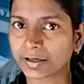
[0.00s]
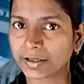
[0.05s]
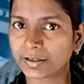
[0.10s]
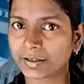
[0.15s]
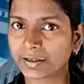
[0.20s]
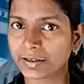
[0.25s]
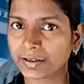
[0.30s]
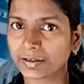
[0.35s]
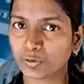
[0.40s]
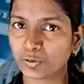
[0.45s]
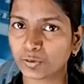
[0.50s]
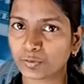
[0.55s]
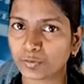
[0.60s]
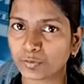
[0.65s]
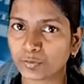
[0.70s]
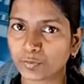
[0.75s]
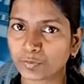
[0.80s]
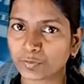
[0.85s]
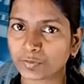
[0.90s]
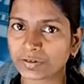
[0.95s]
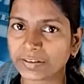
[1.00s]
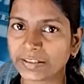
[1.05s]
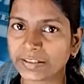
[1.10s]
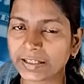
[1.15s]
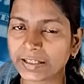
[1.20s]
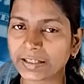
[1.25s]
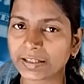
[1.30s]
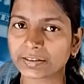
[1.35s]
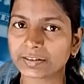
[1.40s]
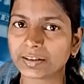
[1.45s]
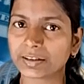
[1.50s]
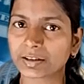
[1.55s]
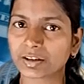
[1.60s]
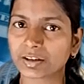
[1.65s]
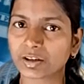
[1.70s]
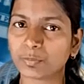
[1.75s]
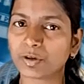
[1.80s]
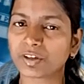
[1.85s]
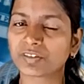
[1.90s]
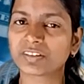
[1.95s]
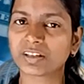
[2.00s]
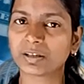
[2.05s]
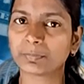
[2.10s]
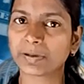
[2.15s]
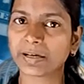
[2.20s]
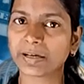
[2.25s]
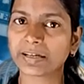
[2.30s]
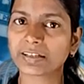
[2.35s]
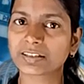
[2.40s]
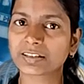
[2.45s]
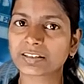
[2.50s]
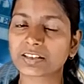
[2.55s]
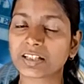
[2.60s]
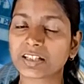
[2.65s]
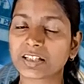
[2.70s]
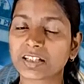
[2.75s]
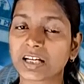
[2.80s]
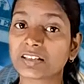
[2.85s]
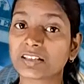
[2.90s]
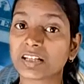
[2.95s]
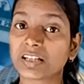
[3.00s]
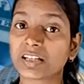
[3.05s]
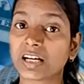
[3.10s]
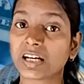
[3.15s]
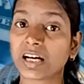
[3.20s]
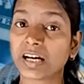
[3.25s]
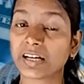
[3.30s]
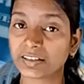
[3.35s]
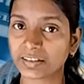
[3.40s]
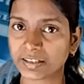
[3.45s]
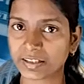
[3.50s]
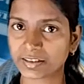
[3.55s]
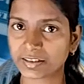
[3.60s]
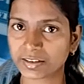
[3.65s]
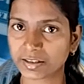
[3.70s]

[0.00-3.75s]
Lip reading: so the commercial bank charge higher interest